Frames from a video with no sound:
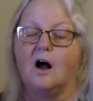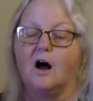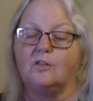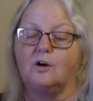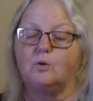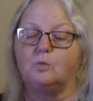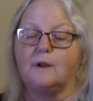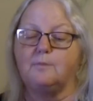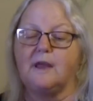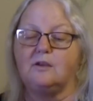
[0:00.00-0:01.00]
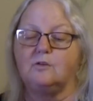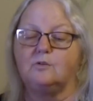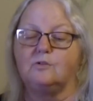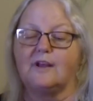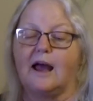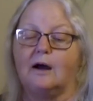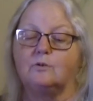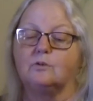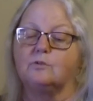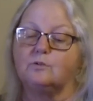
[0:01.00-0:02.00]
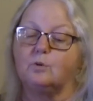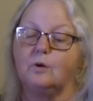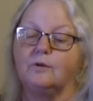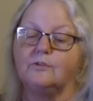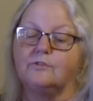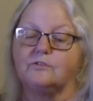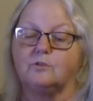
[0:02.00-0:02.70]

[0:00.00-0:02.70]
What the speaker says: although we may use outer tools